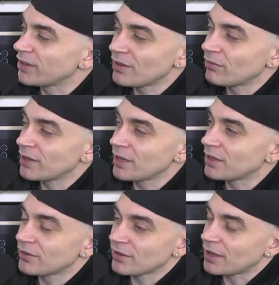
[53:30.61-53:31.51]
Is there really
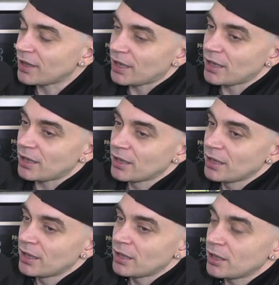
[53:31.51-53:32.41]
because uh, uh,
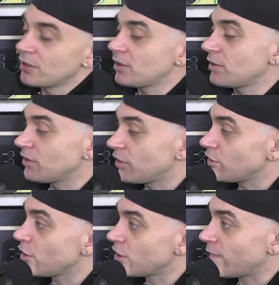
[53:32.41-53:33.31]
is it there's
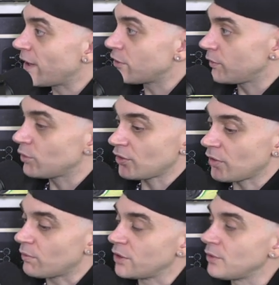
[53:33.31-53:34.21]
the turnaround of
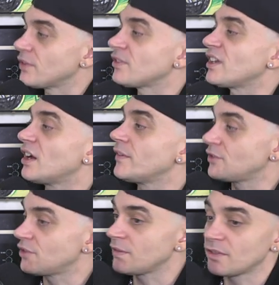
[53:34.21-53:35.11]
yourself where you can say
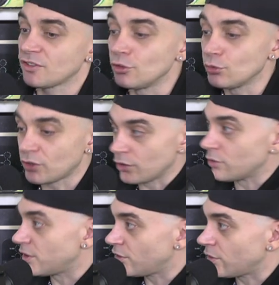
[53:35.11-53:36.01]
I've achieved this, you can
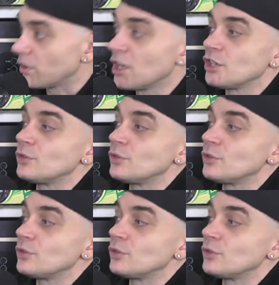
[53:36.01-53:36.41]
do it too.